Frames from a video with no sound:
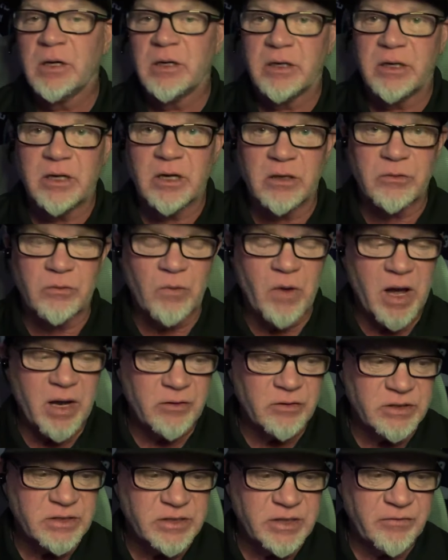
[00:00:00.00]
the other wide
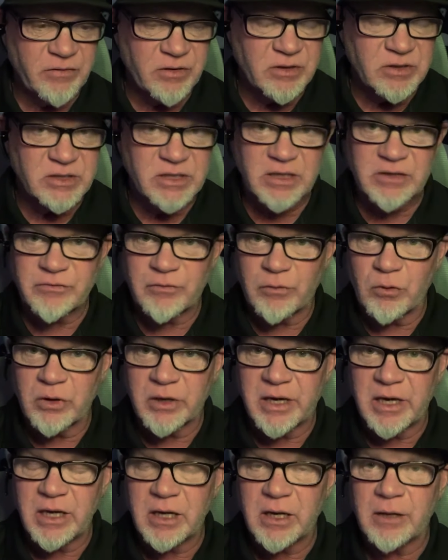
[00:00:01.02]
receiver, the six four
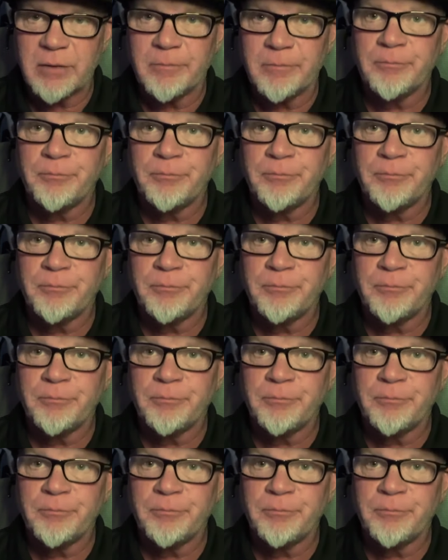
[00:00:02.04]
kid.